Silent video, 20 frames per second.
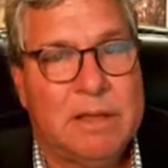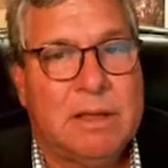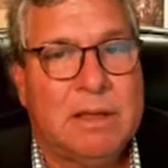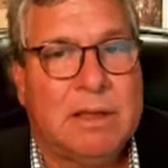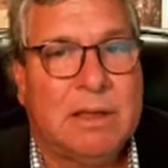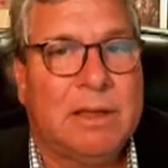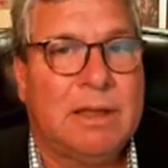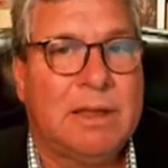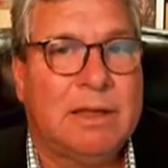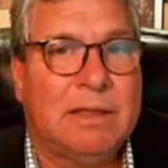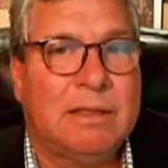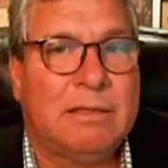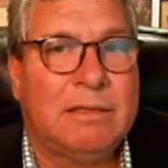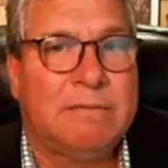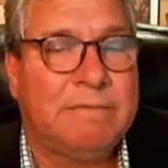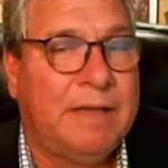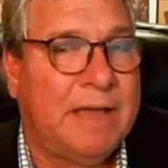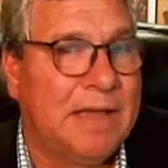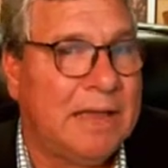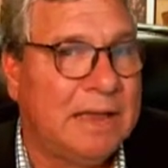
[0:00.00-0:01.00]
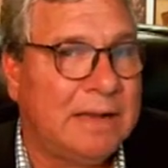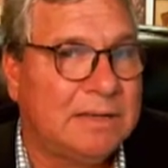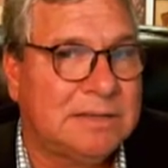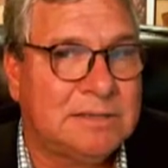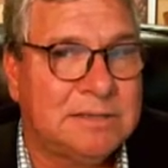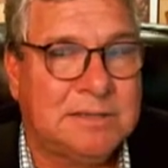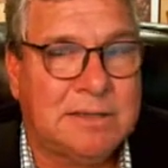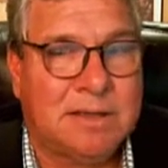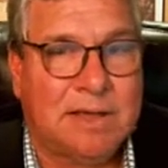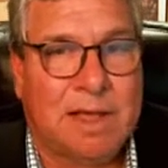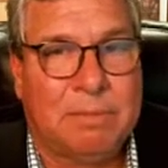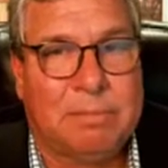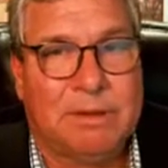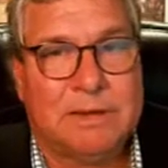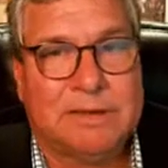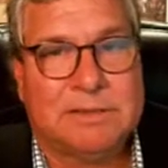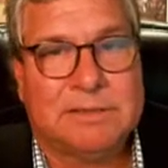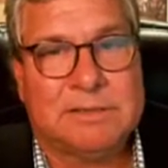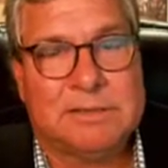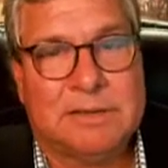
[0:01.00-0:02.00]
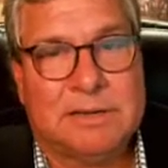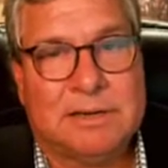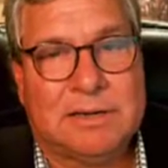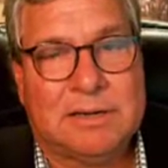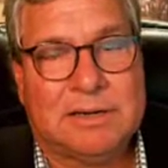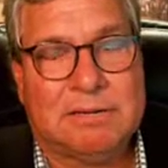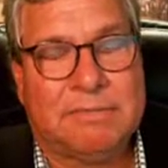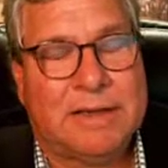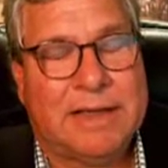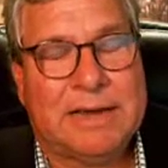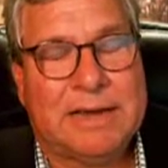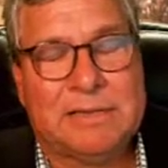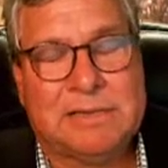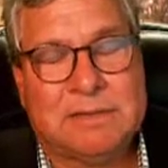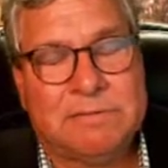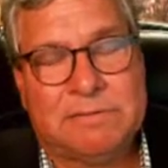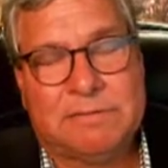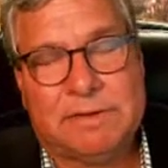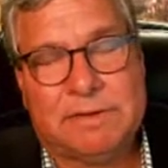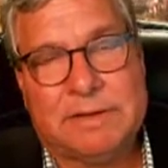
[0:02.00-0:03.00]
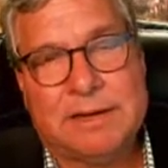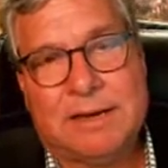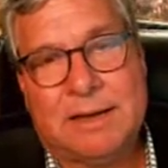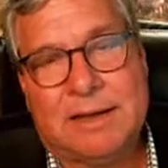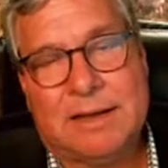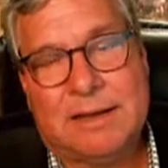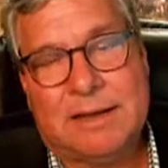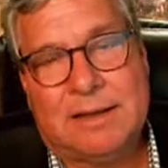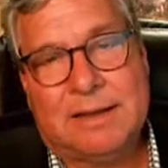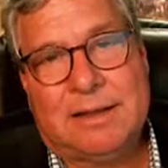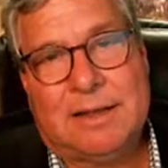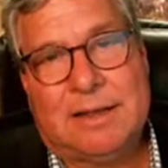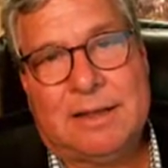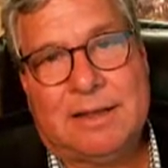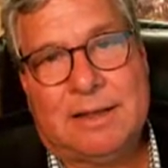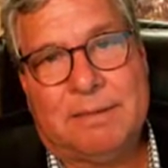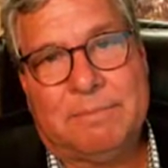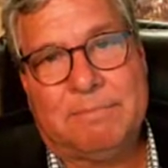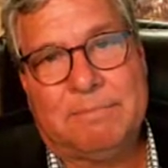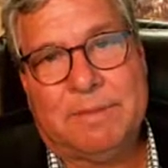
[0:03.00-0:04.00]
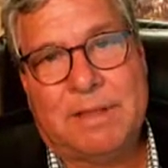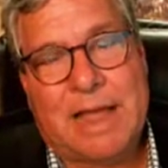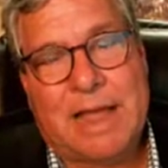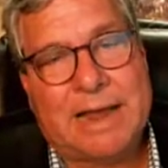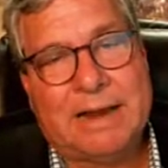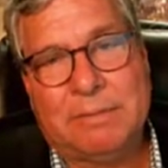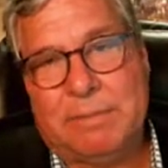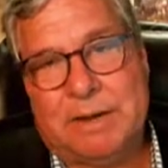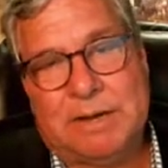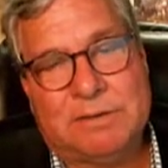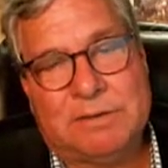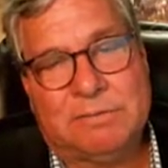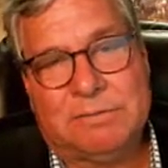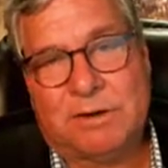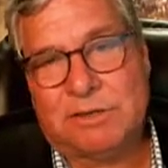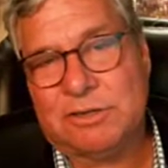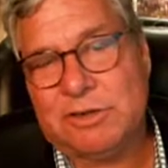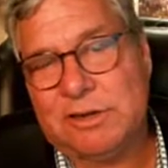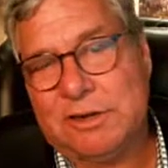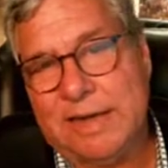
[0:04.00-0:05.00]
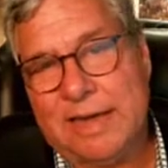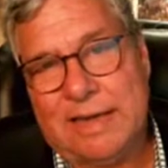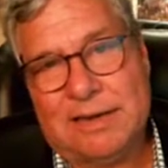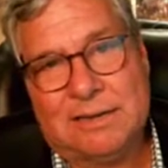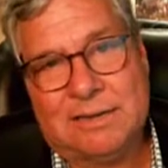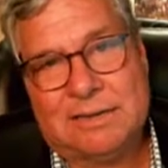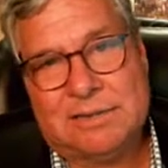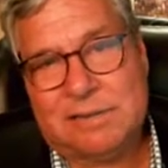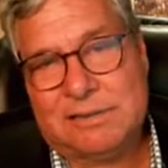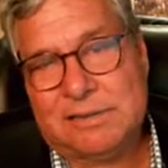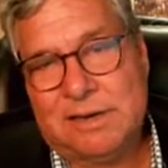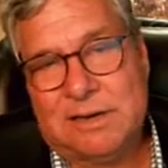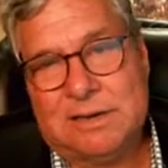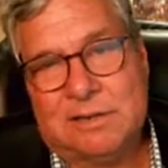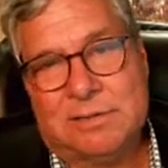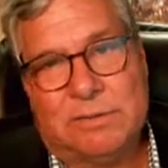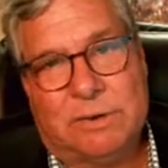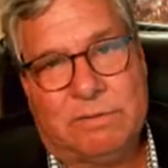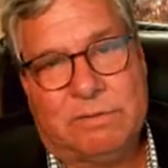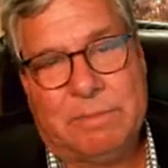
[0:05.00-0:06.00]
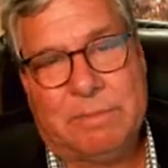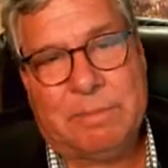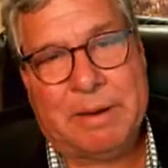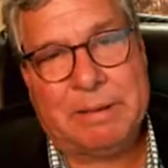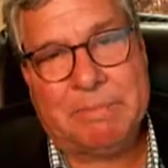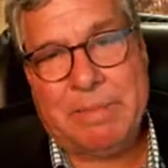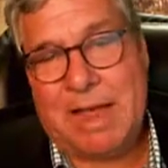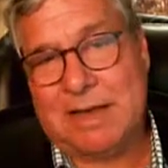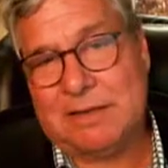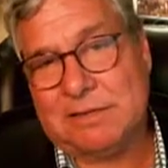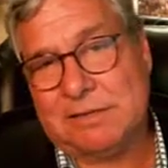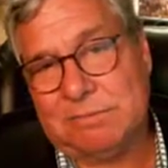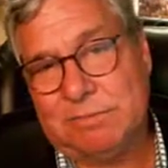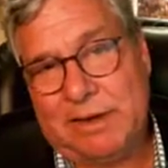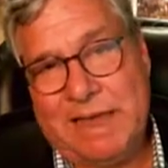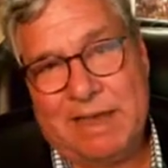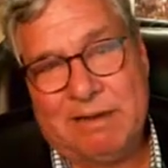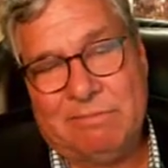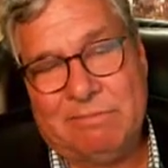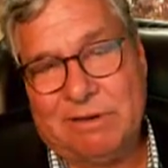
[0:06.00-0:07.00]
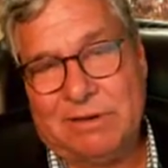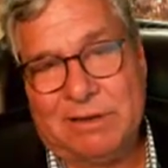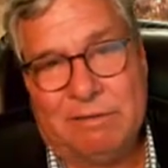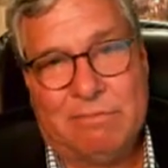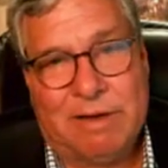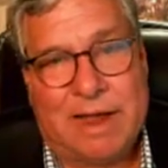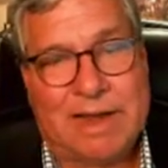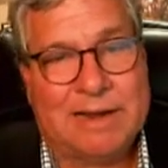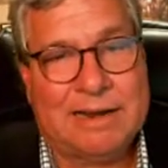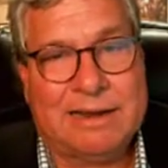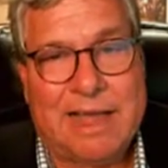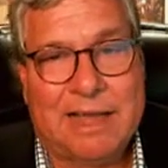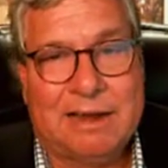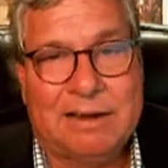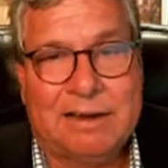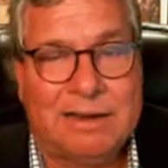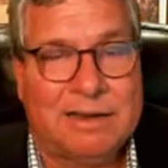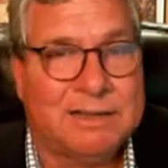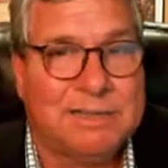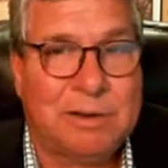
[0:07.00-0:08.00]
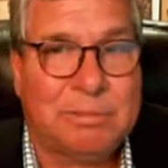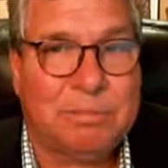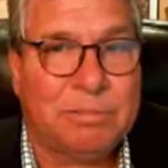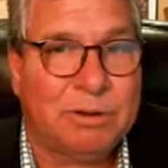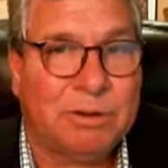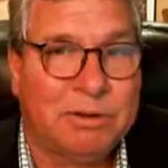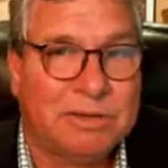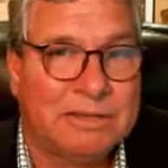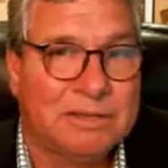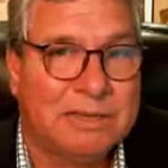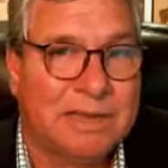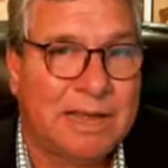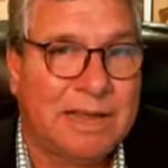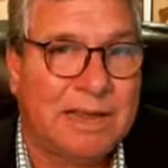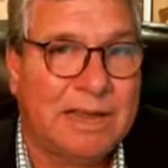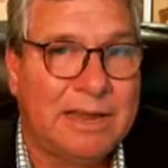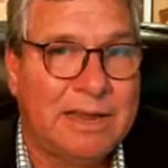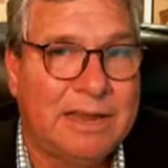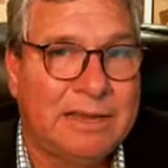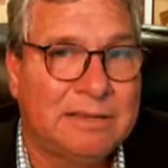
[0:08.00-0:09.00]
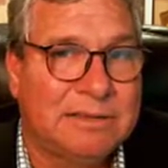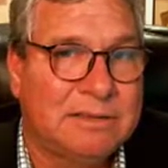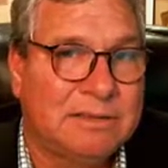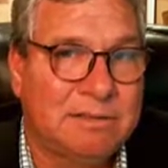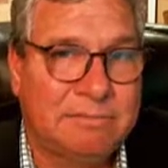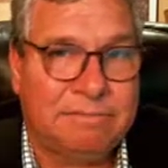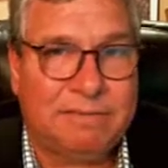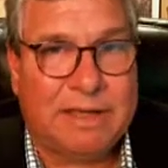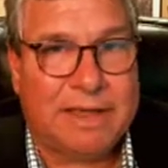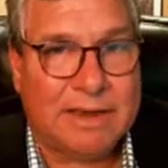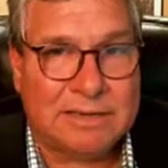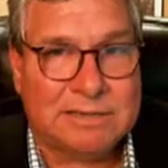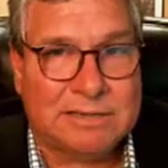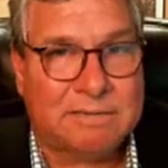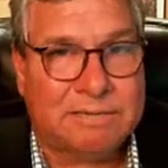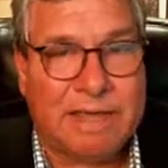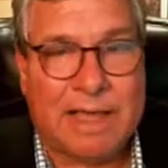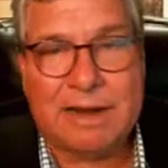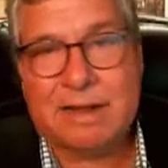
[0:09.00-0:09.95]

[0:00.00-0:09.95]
The phase, the phase of the line impedance function, again, is sort of a big mess. We can't really write it down any simpler to say it's the phase of that